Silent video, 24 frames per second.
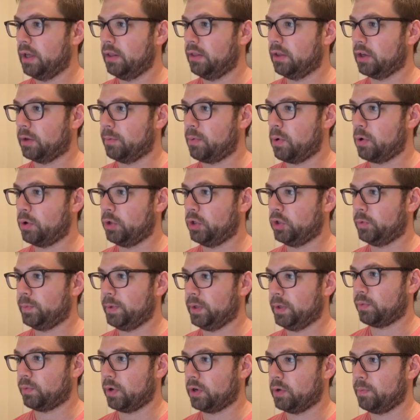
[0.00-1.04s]
The component is
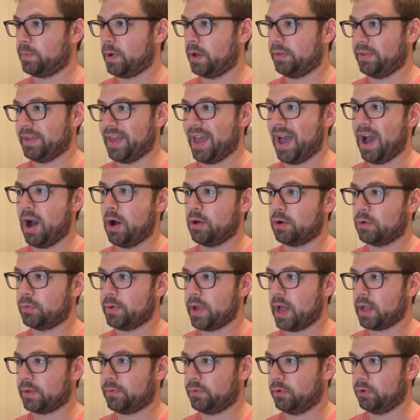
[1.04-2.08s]
rendered by the outer
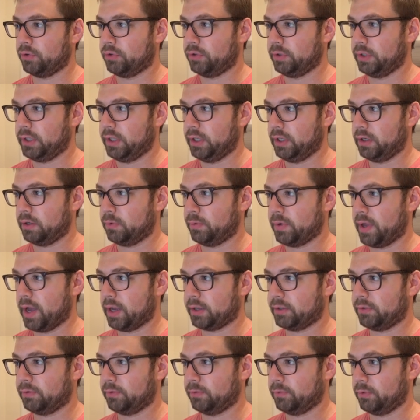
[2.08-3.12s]
React version here,
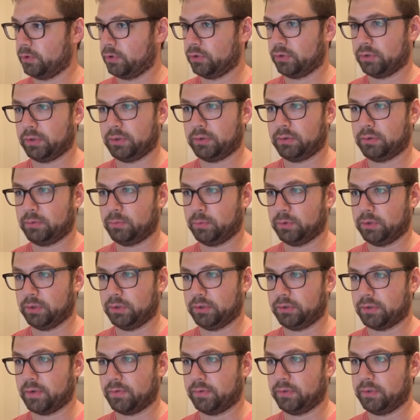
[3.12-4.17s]
React version, which
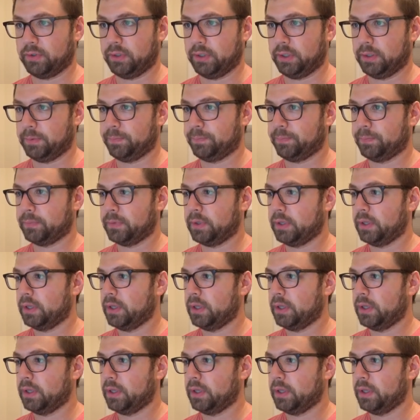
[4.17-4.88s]
is 17.